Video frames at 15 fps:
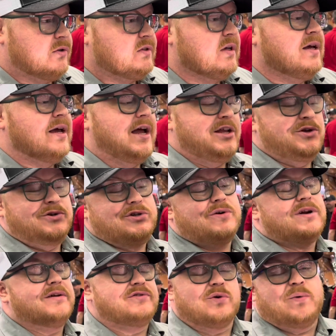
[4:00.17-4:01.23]
and you don't
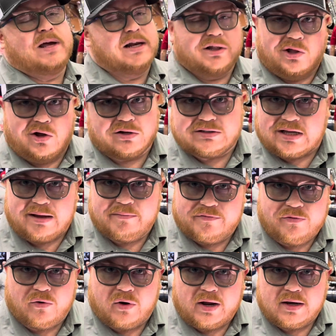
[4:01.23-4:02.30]
have to wait a long time
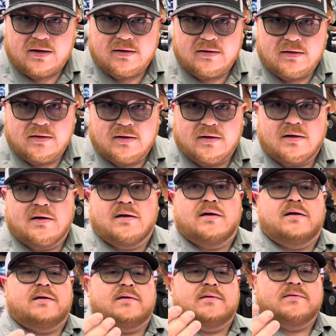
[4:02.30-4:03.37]
for
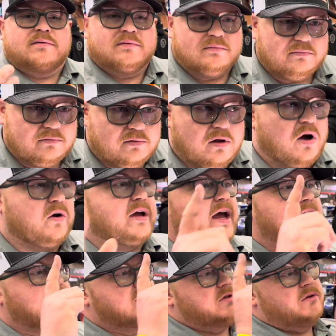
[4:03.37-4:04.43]
it. Okay,
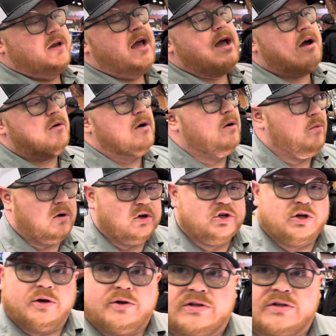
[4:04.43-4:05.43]
so now I want to show you